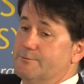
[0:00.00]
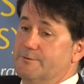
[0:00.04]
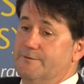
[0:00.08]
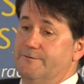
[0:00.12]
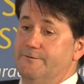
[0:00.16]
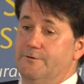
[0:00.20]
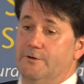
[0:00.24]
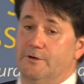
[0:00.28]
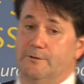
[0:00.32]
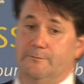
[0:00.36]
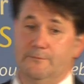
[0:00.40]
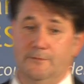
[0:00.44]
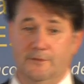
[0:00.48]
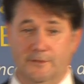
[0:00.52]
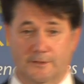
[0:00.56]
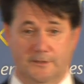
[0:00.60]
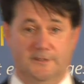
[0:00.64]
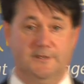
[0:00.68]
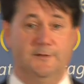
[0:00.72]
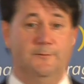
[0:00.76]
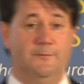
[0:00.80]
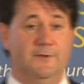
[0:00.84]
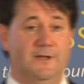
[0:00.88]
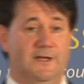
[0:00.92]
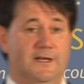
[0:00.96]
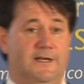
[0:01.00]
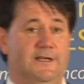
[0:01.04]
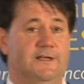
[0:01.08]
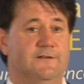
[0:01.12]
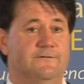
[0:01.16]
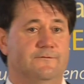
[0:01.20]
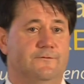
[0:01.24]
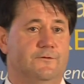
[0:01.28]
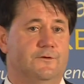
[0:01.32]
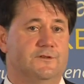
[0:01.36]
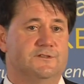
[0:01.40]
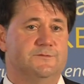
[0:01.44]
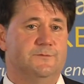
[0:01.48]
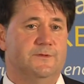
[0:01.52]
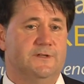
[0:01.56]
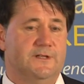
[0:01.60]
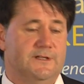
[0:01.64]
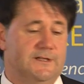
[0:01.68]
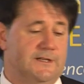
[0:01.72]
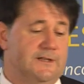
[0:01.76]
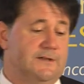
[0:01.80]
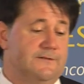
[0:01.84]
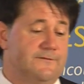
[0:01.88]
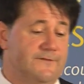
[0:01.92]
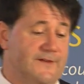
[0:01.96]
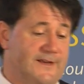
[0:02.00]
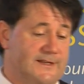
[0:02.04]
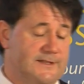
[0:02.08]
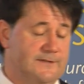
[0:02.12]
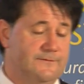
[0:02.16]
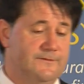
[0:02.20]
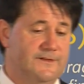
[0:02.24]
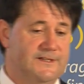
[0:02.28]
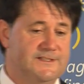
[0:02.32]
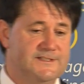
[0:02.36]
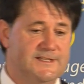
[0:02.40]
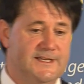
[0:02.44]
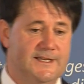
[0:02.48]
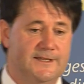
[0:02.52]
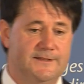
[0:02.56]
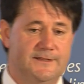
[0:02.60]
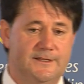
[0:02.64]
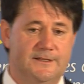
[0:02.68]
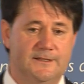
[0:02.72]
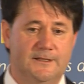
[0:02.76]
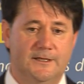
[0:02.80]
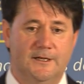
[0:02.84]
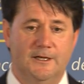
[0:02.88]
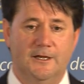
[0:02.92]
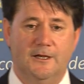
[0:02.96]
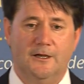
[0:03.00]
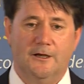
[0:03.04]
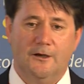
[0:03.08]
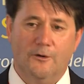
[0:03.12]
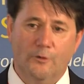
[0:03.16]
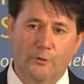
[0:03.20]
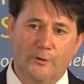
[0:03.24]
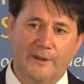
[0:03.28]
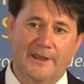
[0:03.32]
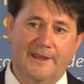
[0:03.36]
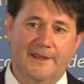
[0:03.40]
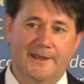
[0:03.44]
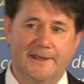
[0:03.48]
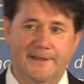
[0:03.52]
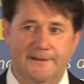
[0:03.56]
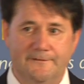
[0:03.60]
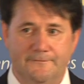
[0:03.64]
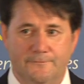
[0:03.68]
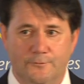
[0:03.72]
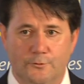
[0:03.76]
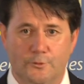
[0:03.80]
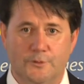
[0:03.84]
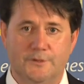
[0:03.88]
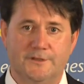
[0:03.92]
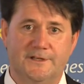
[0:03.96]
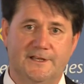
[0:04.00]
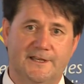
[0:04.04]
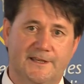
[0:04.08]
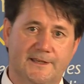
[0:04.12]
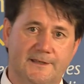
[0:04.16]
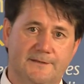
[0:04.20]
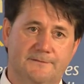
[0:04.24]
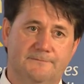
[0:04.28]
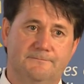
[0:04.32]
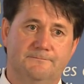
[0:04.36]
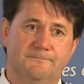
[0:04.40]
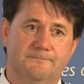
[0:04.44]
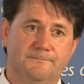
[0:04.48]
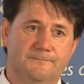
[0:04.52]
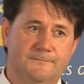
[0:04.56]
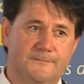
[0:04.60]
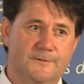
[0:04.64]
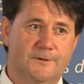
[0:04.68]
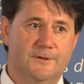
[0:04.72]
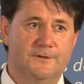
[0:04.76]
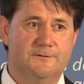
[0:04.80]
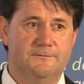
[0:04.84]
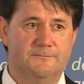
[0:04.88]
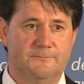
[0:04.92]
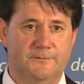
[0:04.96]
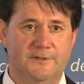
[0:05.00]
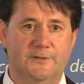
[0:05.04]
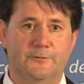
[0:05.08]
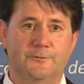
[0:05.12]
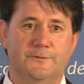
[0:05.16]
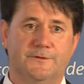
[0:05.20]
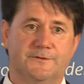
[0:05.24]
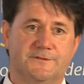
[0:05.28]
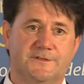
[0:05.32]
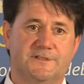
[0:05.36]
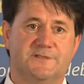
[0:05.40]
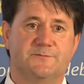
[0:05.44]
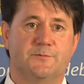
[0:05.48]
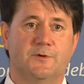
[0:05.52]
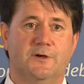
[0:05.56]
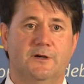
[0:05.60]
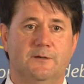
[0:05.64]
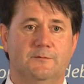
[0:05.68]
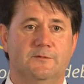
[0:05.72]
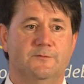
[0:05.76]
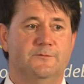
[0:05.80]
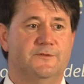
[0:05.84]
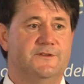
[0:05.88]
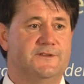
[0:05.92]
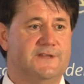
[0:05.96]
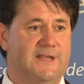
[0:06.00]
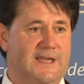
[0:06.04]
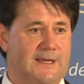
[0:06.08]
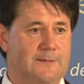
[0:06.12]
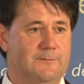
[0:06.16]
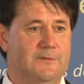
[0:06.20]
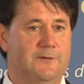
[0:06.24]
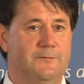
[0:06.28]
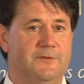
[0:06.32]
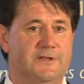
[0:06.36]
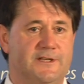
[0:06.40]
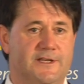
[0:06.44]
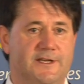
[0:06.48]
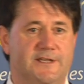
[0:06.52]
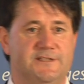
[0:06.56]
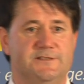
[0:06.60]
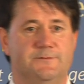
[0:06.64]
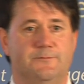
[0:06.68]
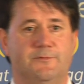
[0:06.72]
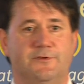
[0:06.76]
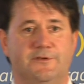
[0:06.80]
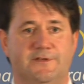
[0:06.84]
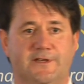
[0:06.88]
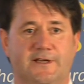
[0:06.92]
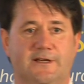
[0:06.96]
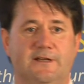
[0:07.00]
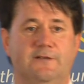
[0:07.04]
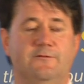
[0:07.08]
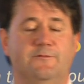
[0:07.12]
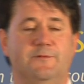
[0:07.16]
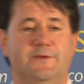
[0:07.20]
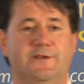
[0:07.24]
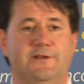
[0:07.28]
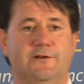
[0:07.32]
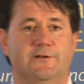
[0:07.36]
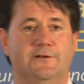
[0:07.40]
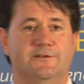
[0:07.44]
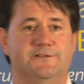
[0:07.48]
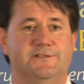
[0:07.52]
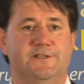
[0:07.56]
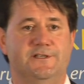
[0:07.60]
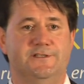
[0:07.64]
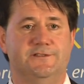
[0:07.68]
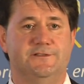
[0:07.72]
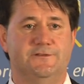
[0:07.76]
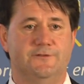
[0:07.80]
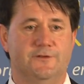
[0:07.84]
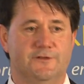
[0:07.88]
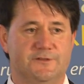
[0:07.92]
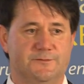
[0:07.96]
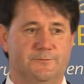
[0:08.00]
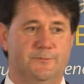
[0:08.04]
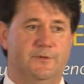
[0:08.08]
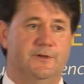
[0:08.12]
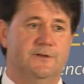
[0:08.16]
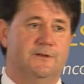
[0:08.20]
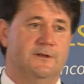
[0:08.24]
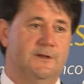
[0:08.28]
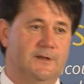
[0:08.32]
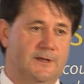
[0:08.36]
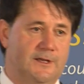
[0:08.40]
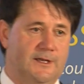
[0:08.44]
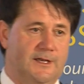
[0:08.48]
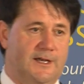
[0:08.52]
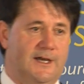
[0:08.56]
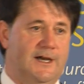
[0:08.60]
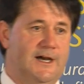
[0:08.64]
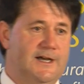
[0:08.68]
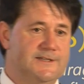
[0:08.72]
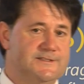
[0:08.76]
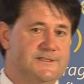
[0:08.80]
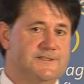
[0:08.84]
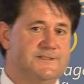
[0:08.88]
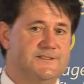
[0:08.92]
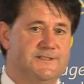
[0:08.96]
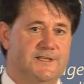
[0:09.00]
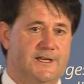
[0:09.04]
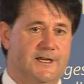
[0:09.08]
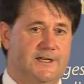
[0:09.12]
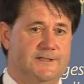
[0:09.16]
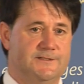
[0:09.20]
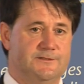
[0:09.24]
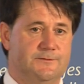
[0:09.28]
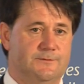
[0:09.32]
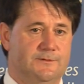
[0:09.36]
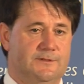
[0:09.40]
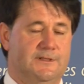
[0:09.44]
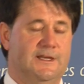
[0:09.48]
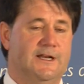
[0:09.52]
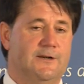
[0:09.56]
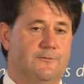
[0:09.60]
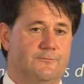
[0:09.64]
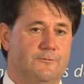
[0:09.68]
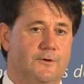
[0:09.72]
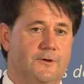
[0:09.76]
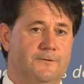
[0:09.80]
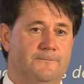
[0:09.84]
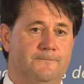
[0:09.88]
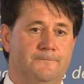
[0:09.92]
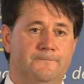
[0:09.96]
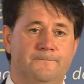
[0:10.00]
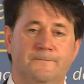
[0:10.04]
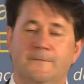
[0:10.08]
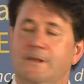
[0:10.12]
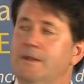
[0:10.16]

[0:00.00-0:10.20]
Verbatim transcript: reform looked at planning enforcement and it effectively said that, okay, 4 and 10, not, we know there's this problem with time limitation, particularly with material change of use, but as it stands, let it run.